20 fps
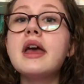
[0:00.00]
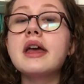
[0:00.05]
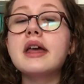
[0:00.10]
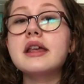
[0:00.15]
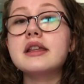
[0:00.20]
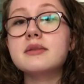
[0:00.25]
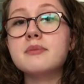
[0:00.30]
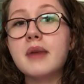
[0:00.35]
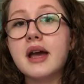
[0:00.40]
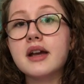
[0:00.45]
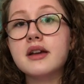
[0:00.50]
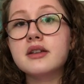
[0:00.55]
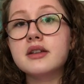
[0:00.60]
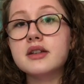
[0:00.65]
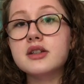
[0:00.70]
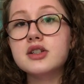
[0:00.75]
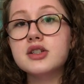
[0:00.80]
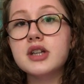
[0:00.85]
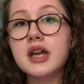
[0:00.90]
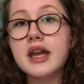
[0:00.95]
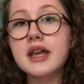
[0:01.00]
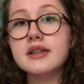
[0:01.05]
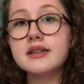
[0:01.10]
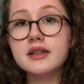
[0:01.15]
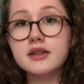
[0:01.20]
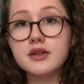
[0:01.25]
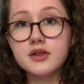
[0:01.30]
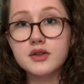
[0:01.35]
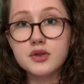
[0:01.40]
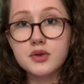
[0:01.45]
is Magnus Chase
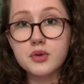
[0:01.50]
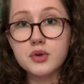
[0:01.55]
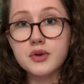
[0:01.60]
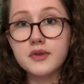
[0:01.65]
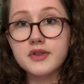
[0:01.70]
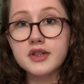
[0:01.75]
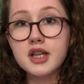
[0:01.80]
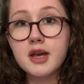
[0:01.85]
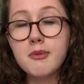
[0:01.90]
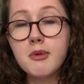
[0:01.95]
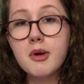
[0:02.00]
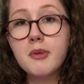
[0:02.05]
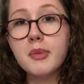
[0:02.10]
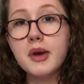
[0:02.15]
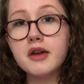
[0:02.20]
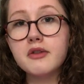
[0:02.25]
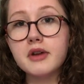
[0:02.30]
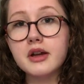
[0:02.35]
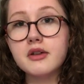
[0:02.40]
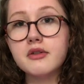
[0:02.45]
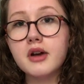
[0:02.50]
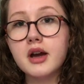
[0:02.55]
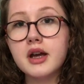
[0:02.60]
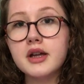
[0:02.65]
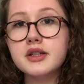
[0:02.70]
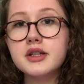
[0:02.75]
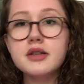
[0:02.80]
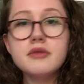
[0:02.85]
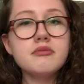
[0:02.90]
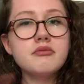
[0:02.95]
and the Sword of Summer by Rick
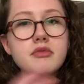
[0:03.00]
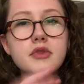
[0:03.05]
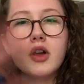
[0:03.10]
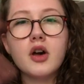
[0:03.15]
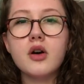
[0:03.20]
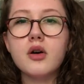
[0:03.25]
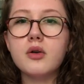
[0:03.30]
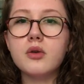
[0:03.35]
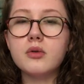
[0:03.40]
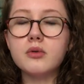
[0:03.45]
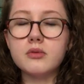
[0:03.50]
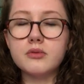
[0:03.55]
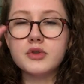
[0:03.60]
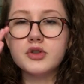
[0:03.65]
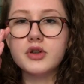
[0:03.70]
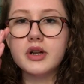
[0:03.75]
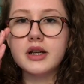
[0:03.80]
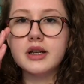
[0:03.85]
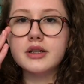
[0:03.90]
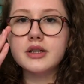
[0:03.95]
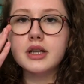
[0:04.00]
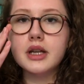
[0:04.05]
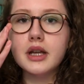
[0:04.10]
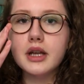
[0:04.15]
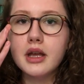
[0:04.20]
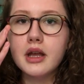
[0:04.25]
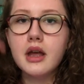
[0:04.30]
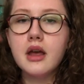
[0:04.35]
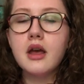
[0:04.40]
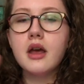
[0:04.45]
Riordan. The whole
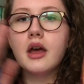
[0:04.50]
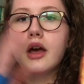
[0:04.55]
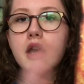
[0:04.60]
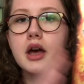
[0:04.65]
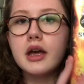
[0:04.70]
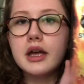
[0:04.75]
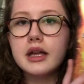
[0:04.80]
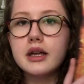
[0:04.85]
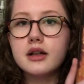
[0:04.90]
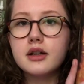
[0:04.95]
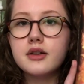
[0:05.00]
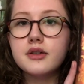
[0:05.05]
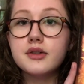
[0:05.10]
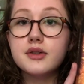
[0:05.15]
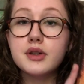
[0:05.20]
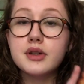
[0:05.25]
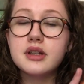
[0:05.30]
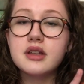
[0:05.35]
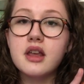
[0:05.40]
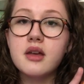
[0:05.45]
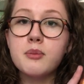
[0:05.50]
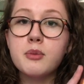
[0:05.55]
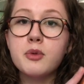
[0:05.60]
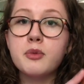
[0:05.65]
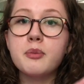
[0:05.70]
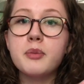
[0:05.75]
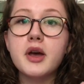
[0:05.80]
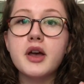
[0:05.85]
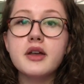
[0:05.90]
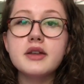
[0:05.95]
trilogy includes a disabled
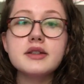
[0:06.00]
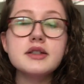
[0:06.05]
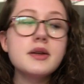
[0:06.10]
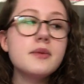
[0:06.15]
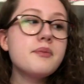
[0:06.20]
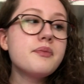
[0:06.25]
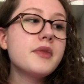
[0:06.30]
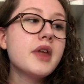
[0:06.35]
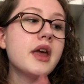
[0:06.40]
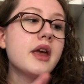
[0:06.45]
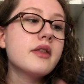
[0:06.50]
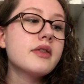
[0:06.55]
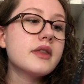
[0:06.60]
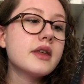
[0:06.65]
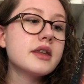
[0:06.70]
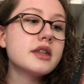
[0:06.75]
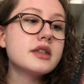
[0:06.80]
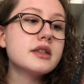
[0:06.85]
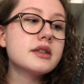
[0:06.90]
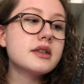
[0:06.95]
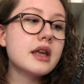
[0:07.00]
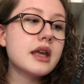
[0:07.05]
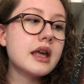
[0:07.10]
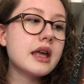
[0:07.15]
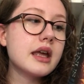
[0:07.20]
person. This